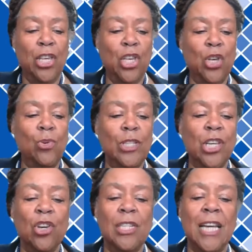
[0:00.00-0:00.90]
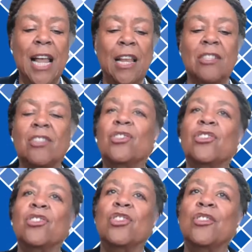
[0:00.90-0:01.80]
using your talents to
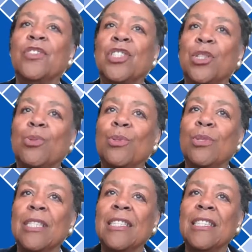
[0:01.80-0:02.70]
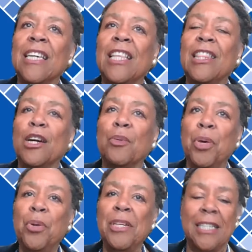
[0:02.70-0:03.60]
serve students in the
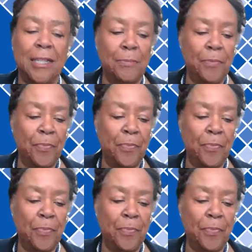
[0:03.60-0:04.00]
community.